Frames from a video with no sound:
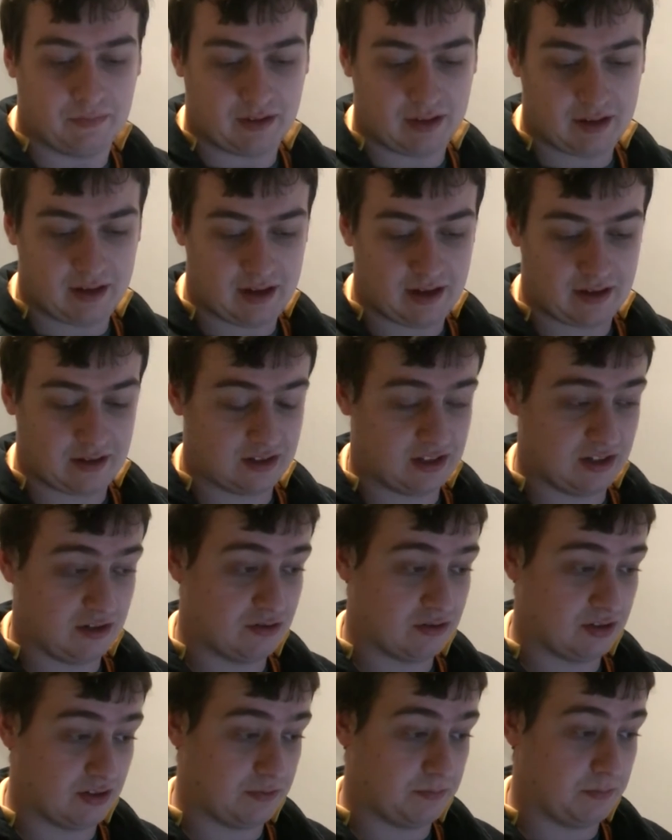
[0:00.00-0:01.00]

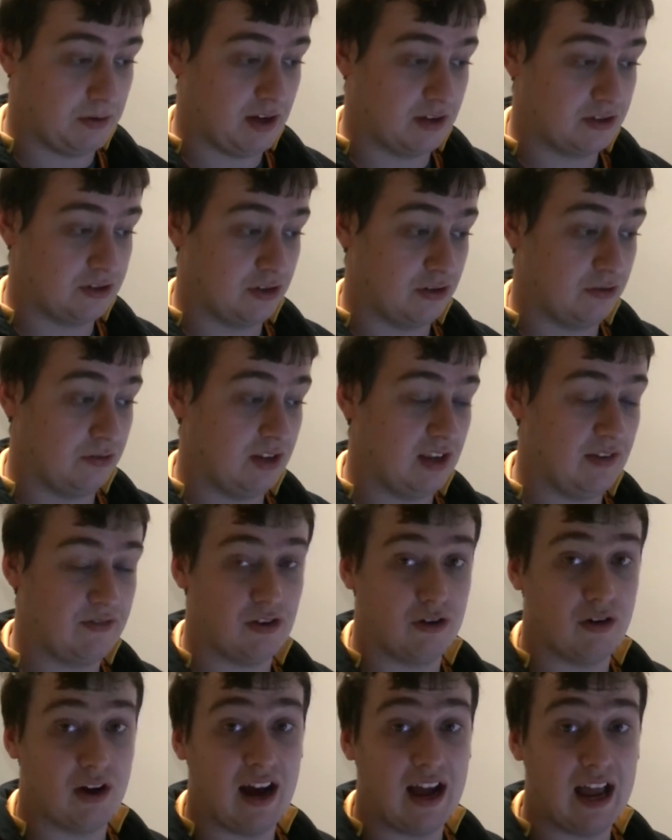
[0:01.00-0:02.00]
continues on to part 2. Even
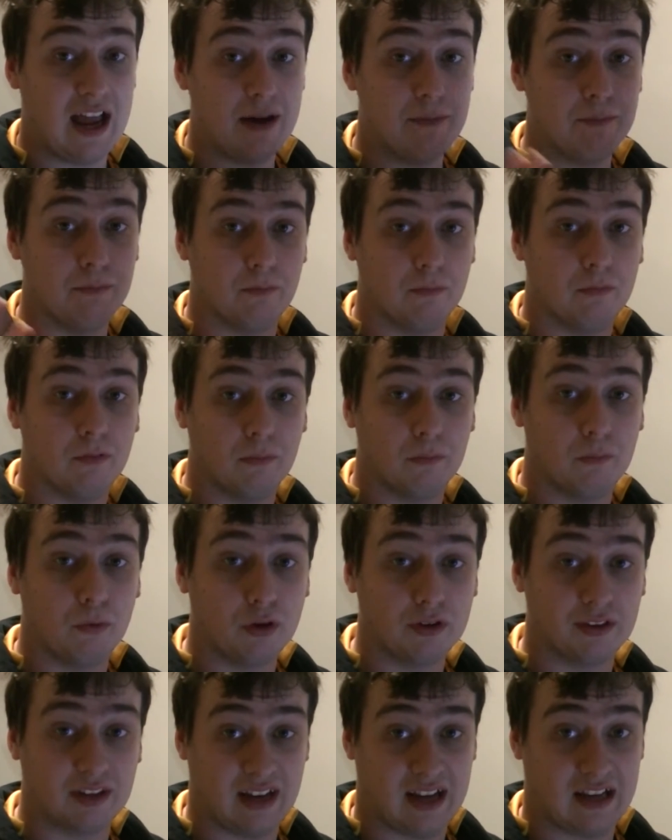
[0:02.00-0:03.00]
though I am
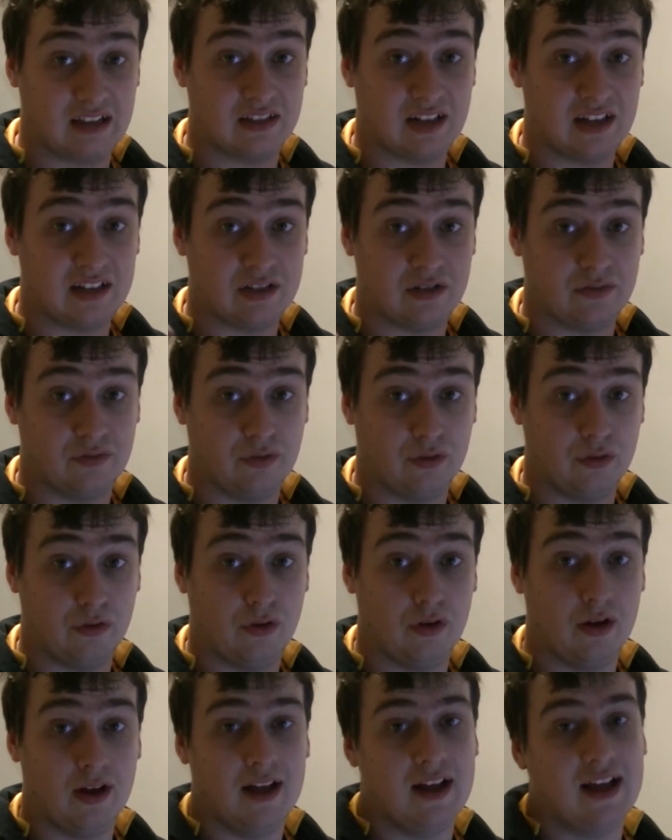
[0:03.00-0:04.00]
more than excited
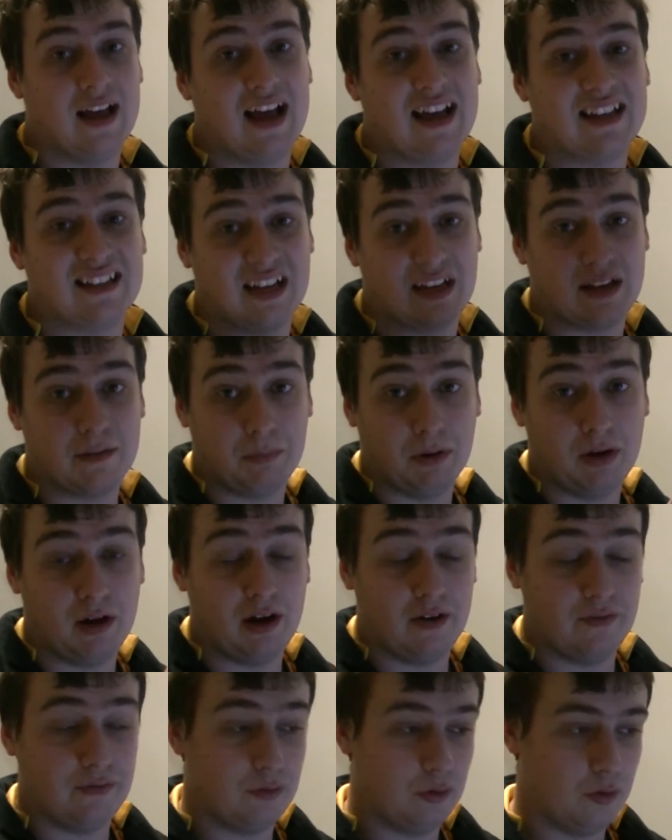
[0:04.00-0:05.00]
for a second
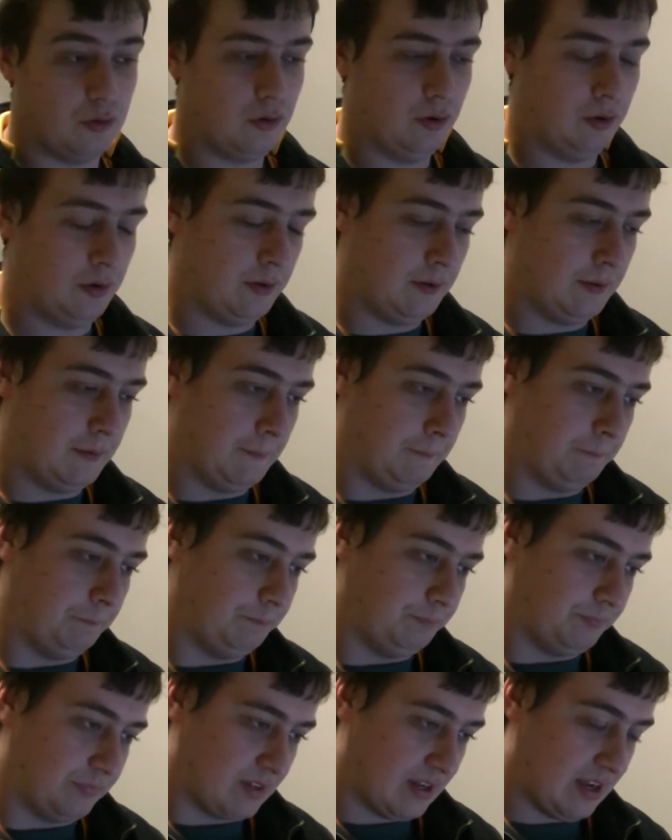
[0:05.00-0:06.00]
part for
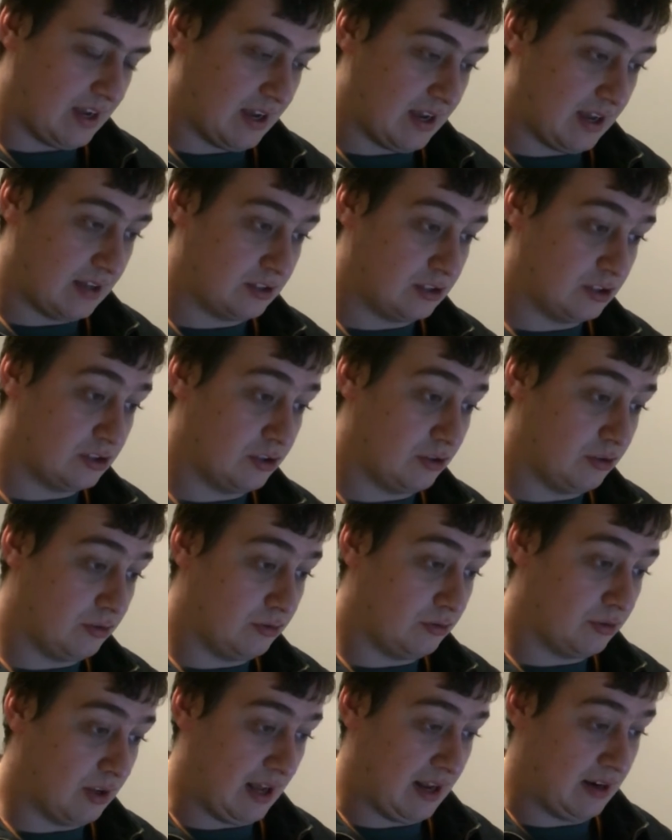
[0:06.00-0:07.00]

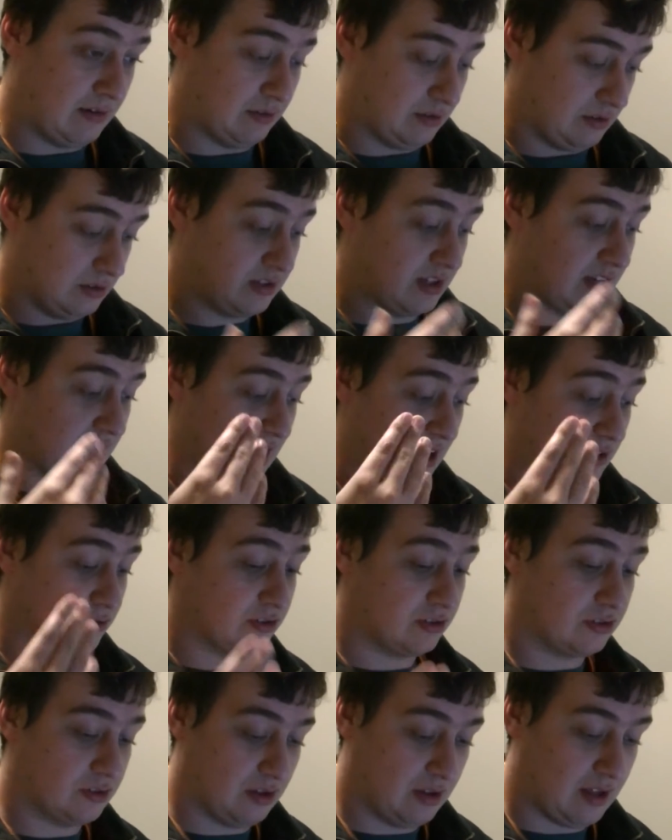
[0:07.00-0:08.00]
Dune, and seeing how
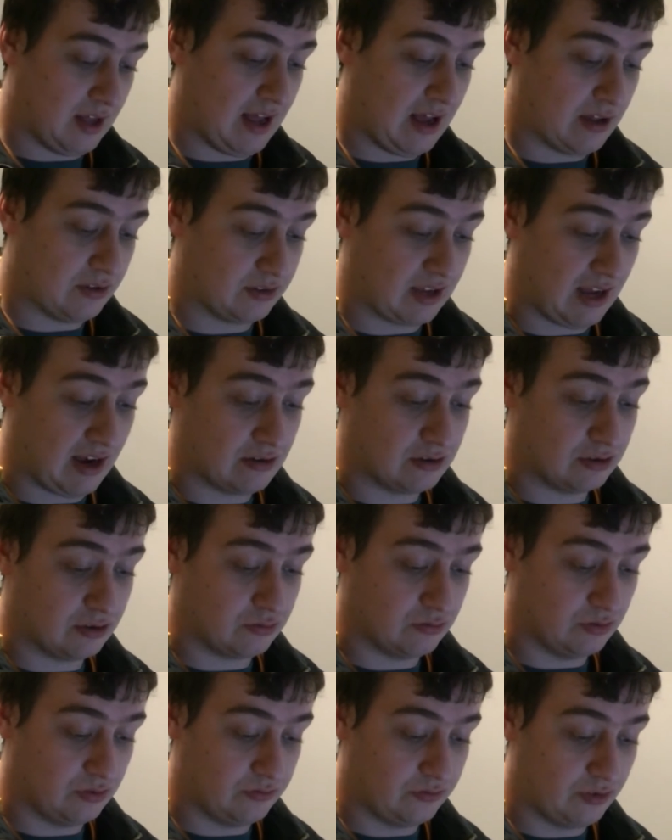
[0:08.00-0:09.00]
the characters
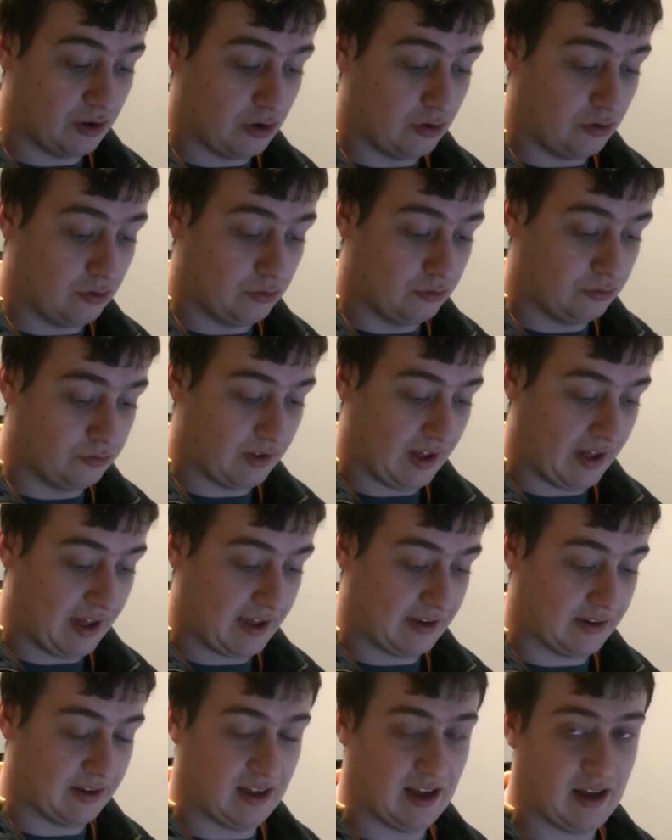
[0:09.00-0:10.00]
will evolve
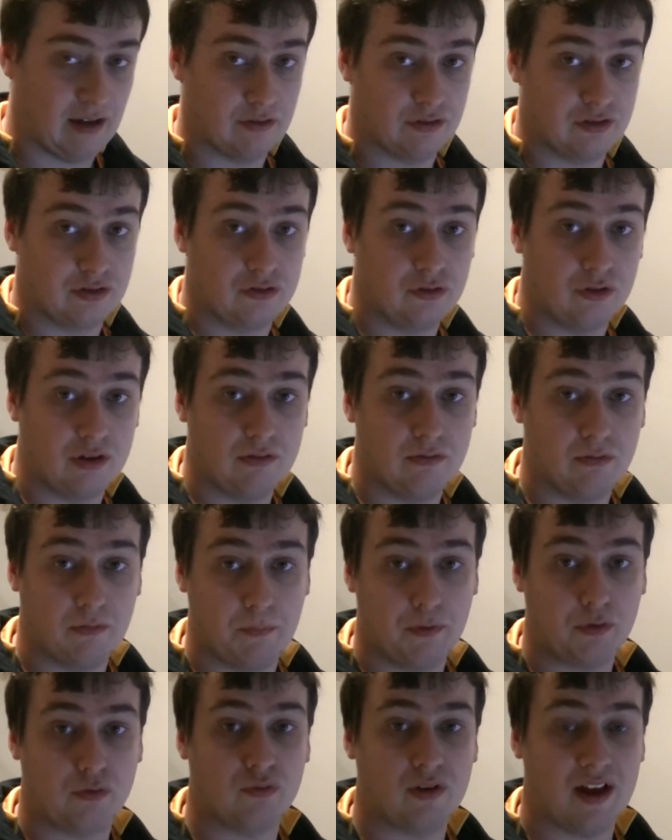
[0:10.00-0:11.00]
and how the story will
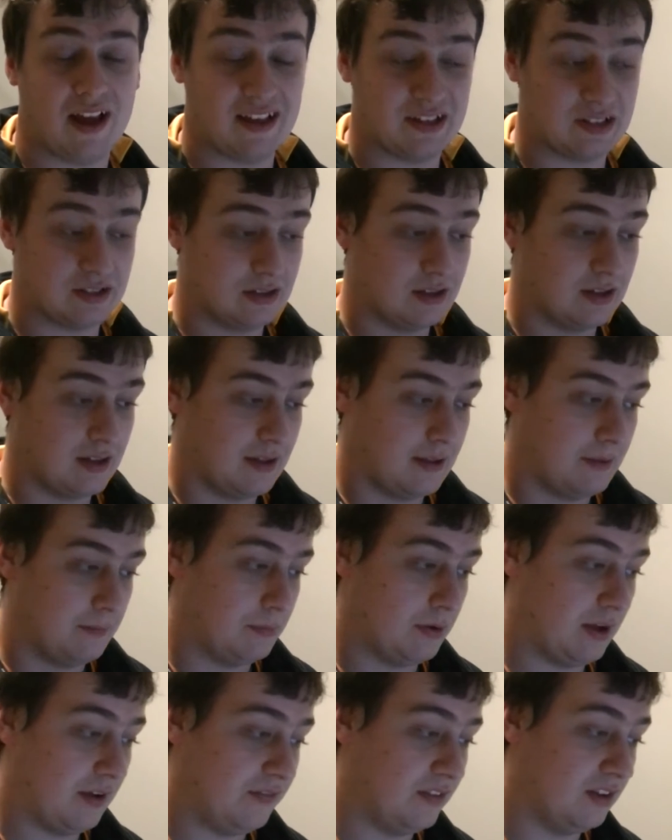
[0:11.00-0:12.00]
progress.
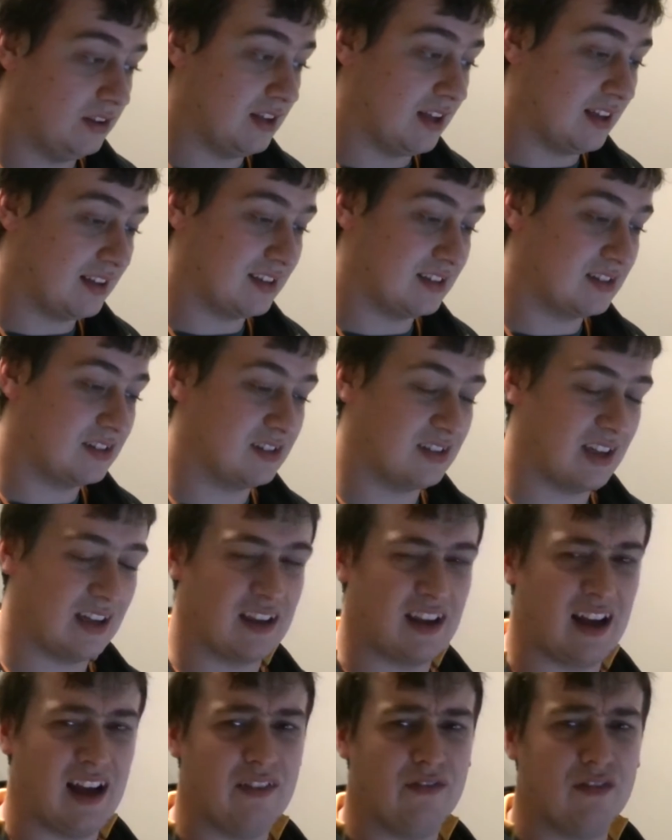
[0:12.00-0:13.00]
But I feel like this is
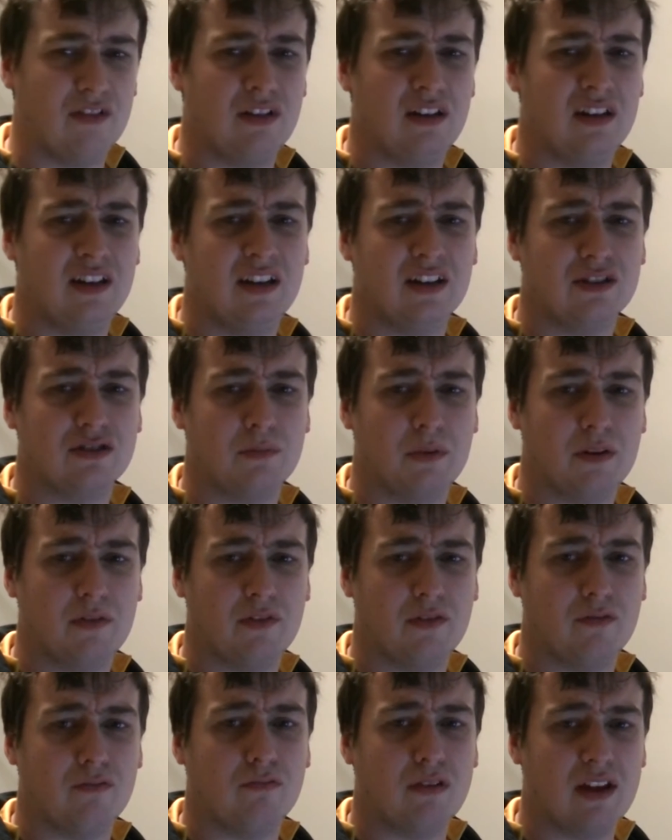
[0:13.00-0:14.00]
kind of a little bit of
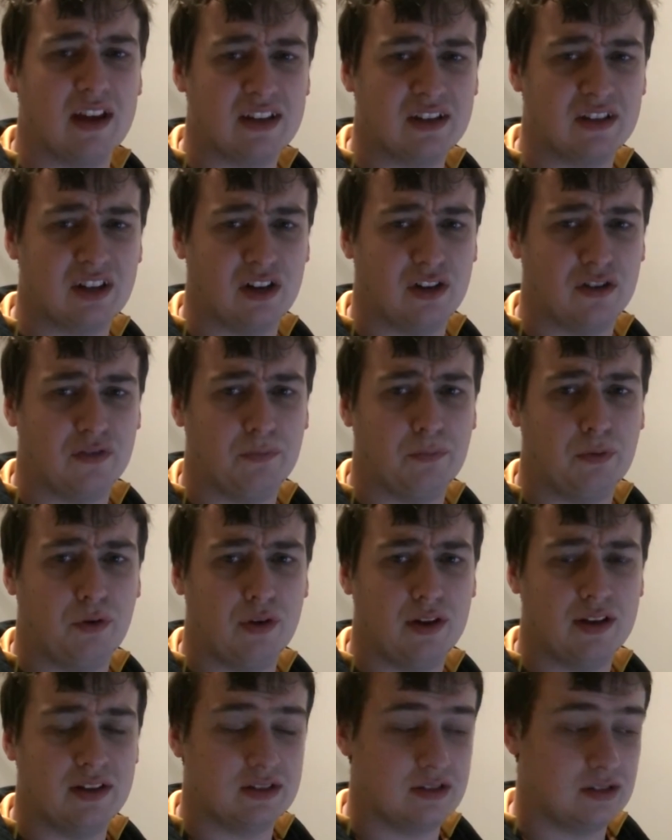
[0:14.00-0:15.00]
a weird cut-off
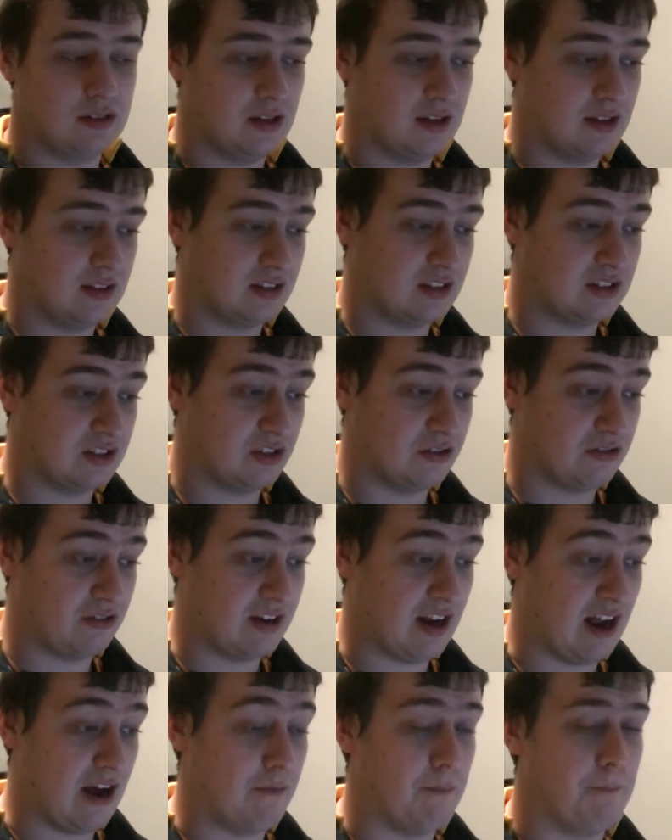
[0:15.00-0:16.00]
point, considering
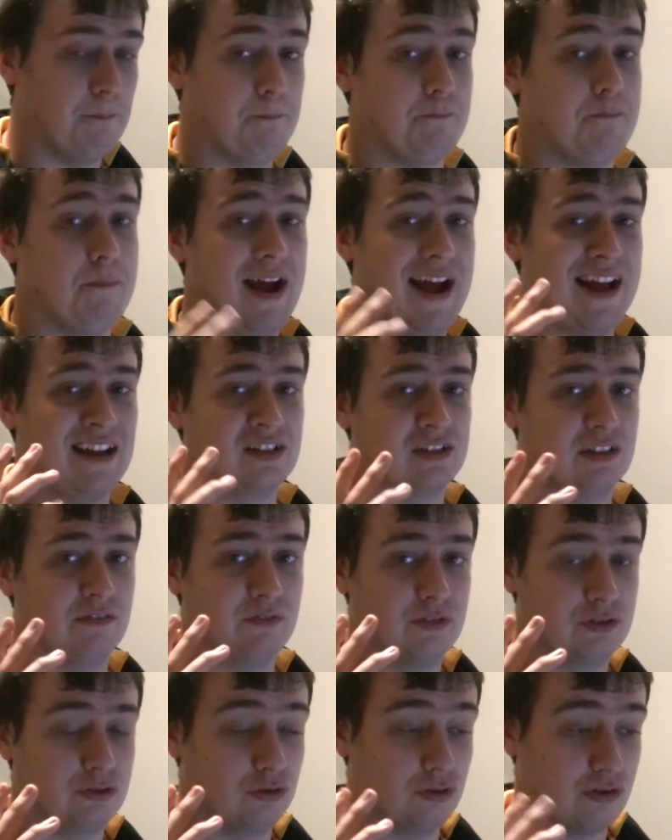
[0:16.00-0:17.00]
how massive
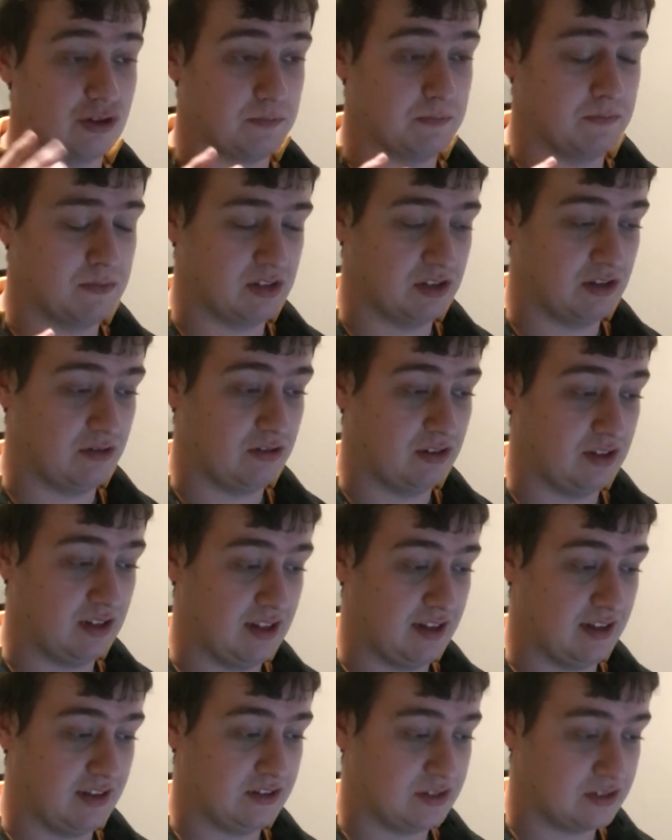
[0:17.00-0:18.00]
the source material
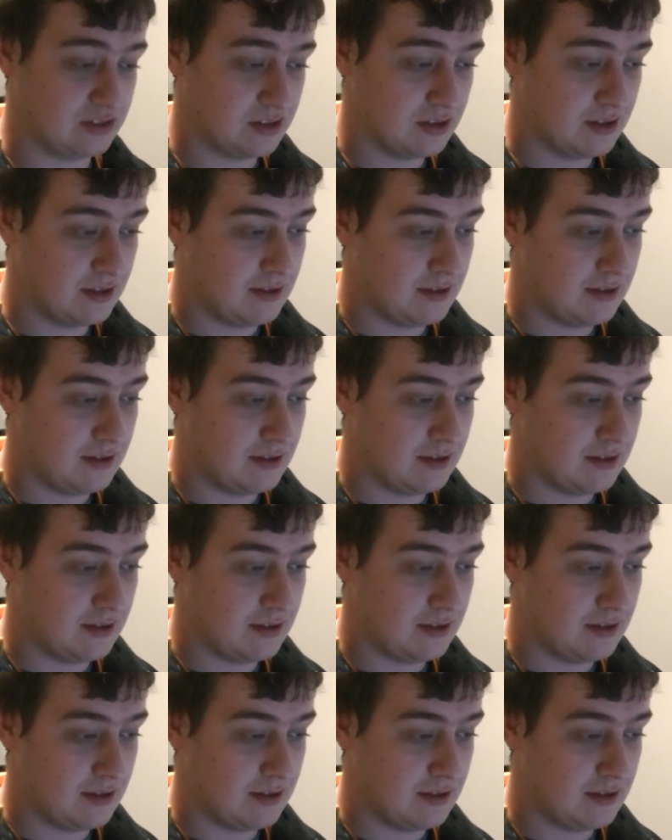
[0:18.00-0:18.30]
is.